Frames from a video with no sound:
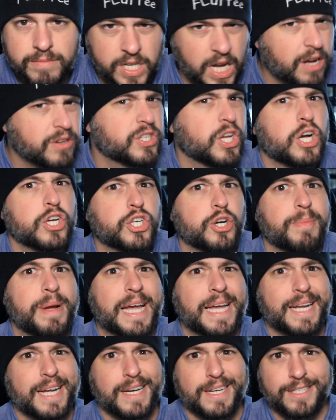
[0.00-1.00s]
So social
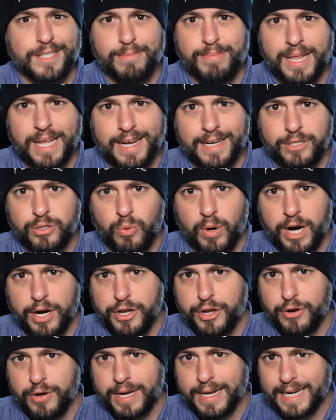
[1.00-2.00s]
media is a place where
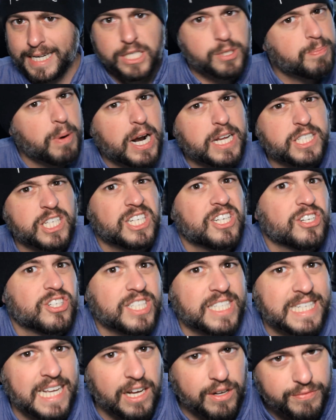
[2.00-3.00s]
you can express
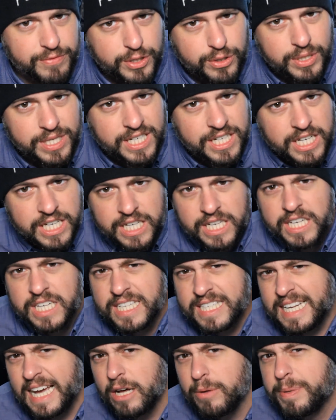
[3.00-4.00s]
yourself. You can
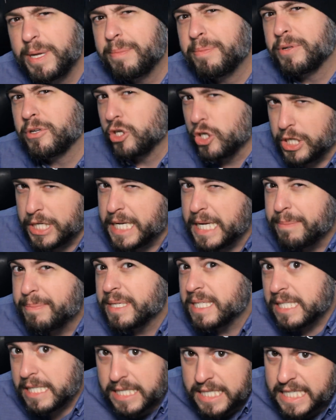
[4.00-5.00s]
tell people your
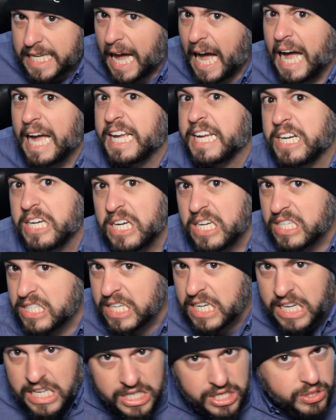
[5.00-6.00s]
deepest
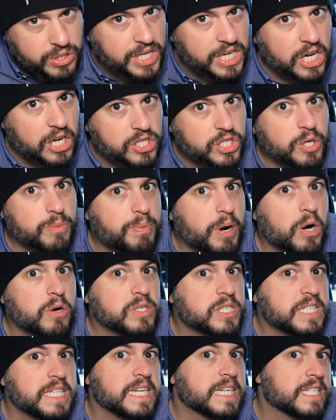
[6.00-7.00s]
desires. You can also
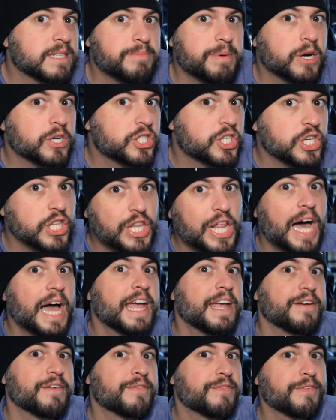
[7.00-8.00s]
post things about your
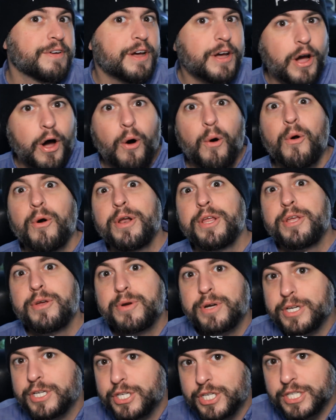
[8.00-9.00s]
life. Or
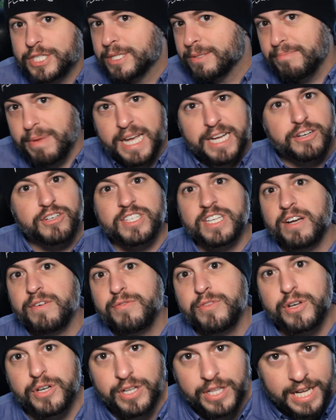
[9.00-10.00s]
you could just make
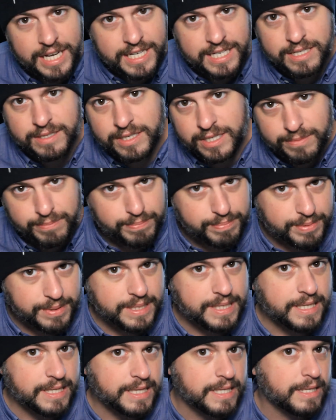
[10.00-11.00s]
yourself look like a
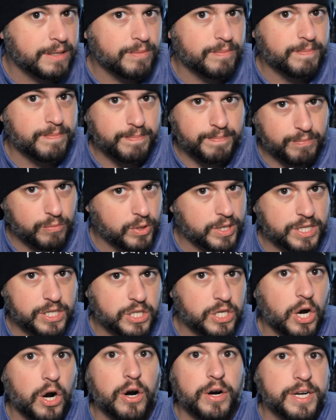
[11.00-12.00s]
completely
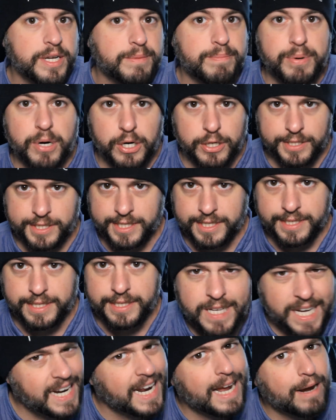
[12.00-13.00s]
retarded person.
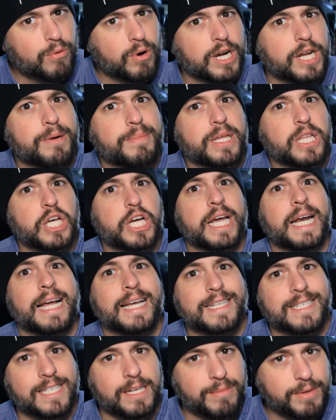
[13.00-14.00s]
Today we're going to be looking
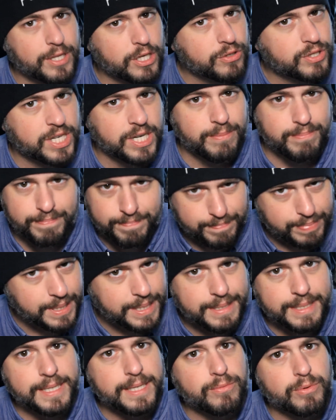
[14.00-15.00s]
at some of those
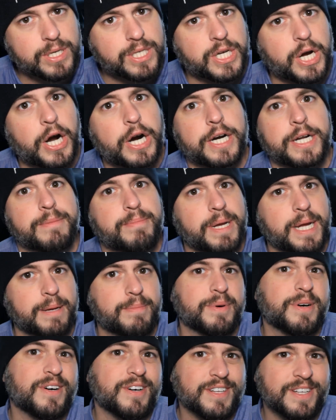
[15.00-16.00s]
completely retarded
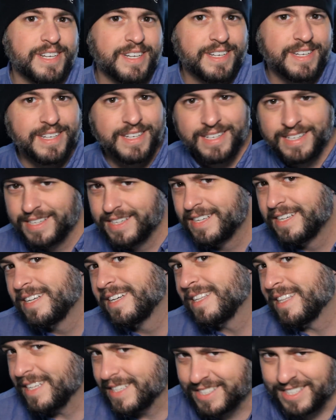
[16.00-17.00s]
people.
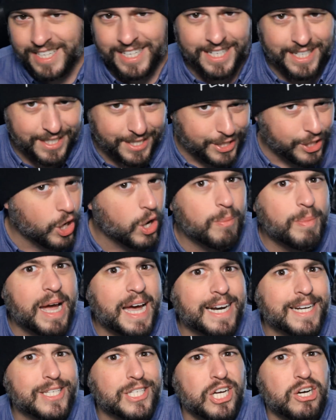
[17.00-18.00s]
This is You're
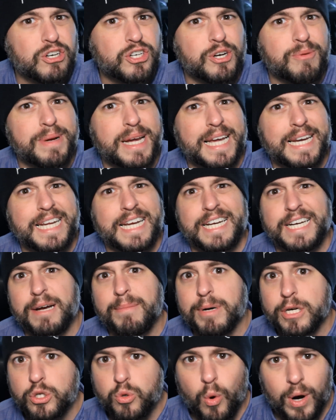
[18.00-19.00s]
Bad at Social Media,
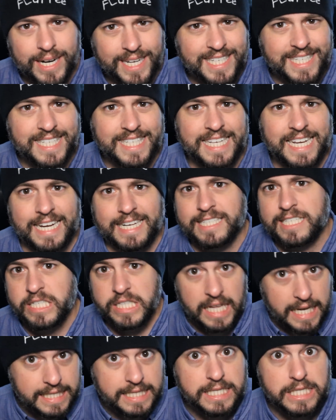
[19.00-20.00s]
number
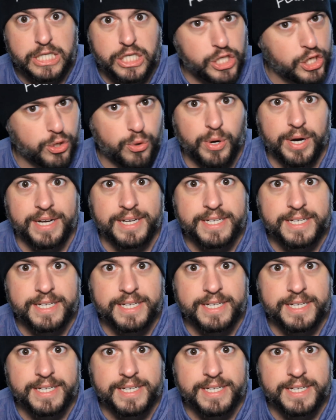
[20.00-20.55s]
26. Let's do